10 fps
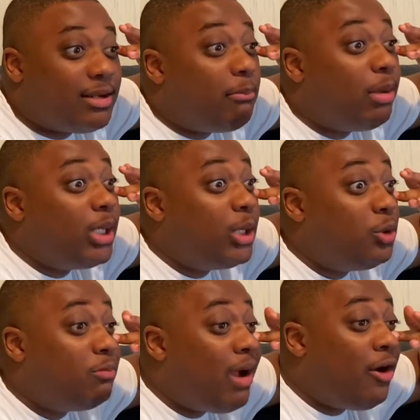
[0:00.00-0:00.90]

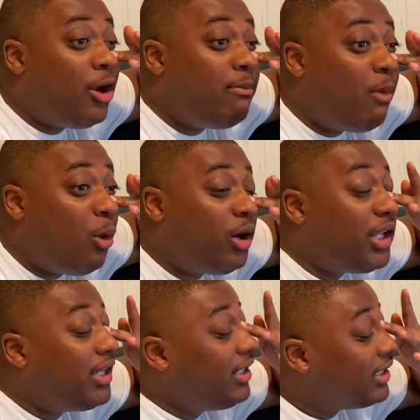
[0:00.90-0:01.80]
Blueberry morning?
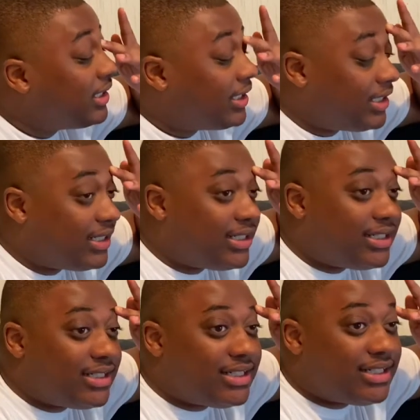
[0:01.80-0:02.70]
Oh, that
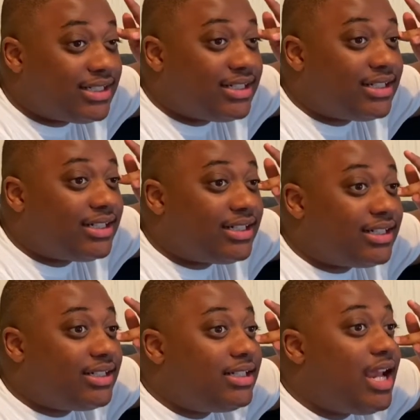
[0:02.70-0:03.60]
is
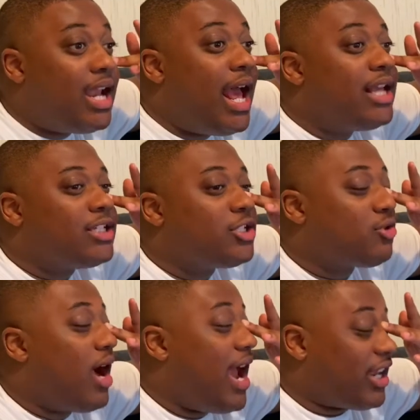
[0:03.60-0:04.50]
trash. Yeah, that's
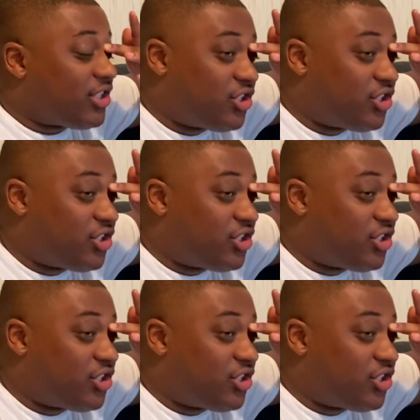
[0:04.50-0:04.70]
trash.